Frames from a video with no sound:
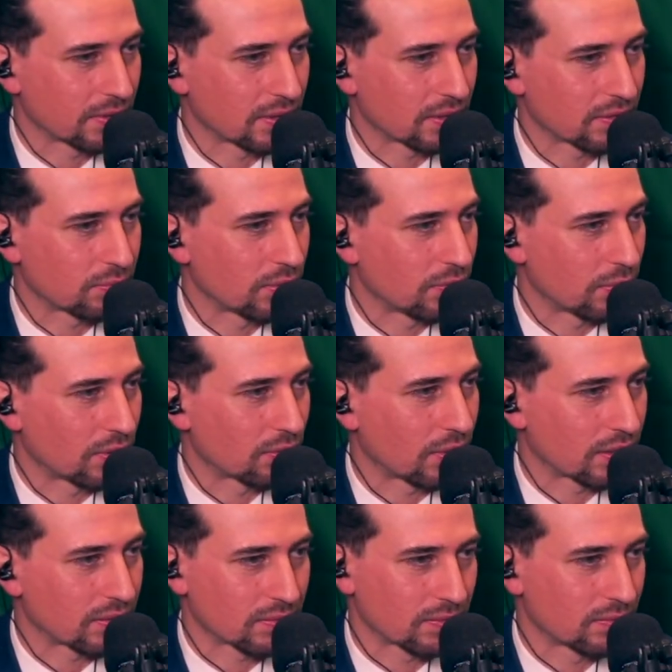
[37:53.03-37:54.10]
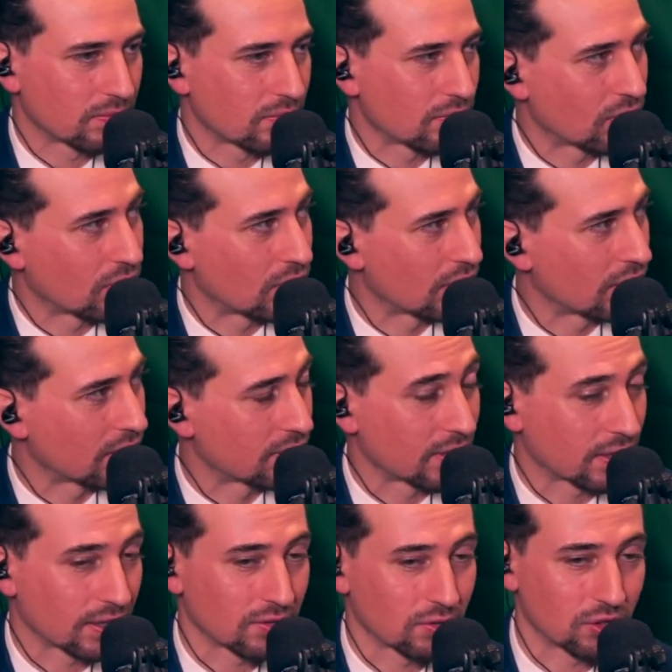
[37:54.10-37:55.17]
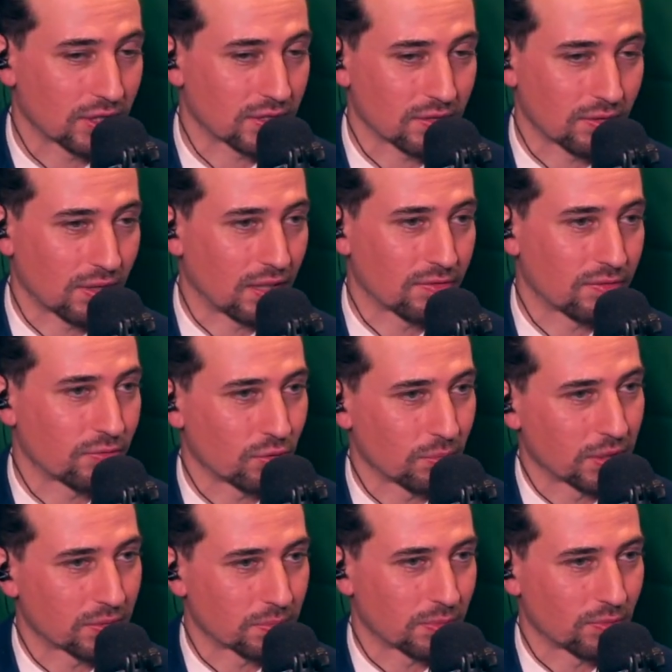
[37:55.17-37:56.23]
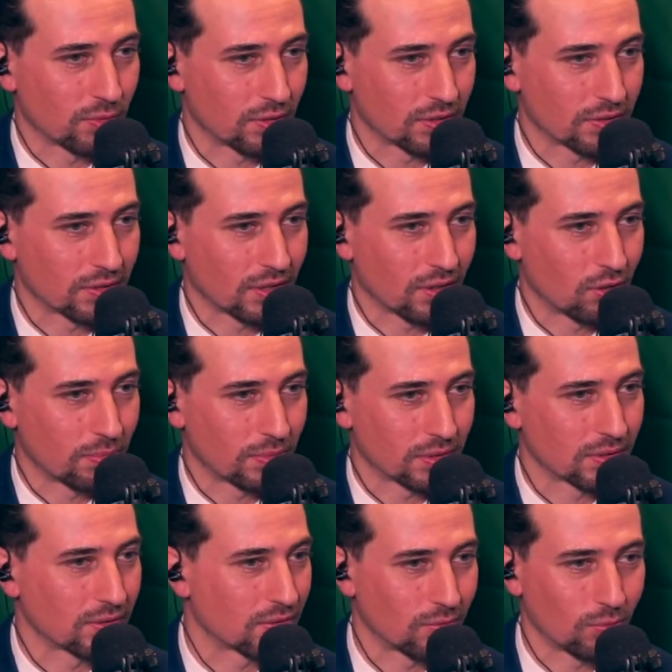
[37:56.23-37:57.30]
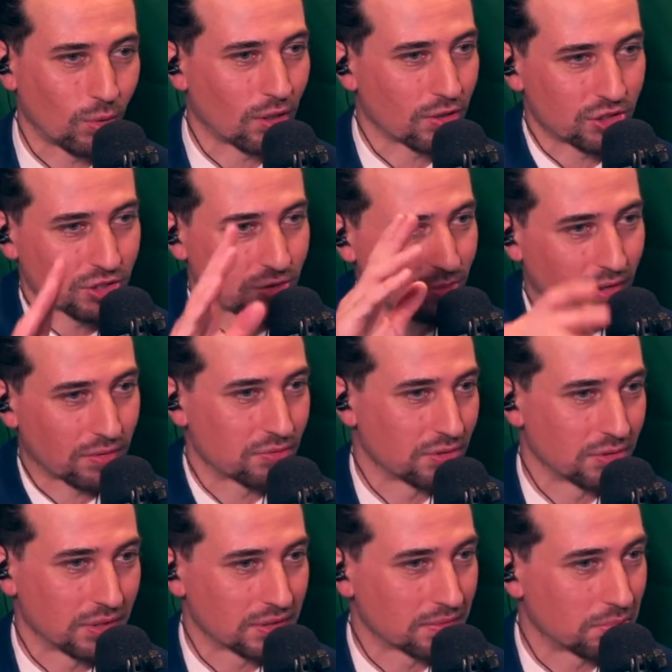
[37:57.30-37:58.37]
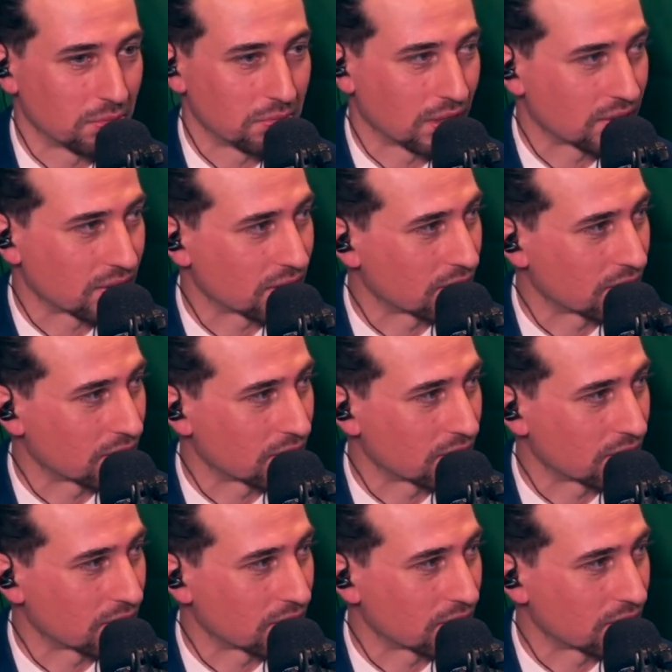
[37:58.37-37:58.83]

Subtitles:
that with the right ticket, you just arrive a few minutes before they open, walk just right through, and boom, that's it.